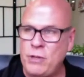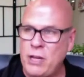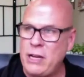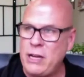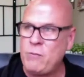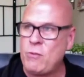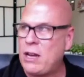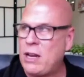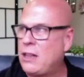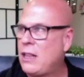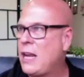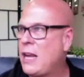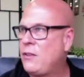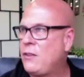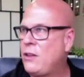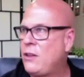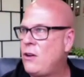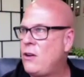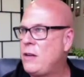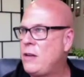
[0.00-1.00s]
He wanted like
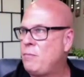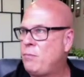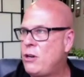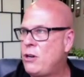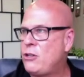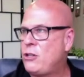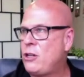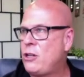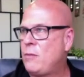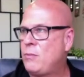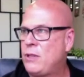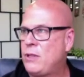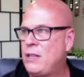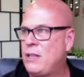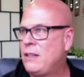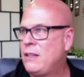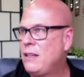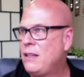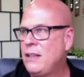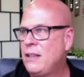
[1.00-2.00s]
30 push-ups. And
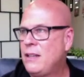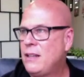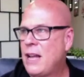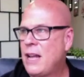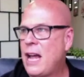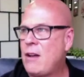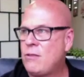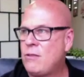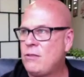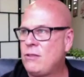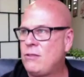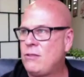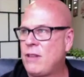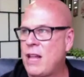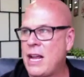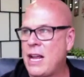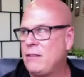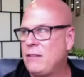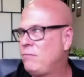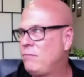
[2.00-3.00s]
I was
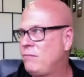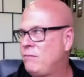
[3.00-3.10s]
like,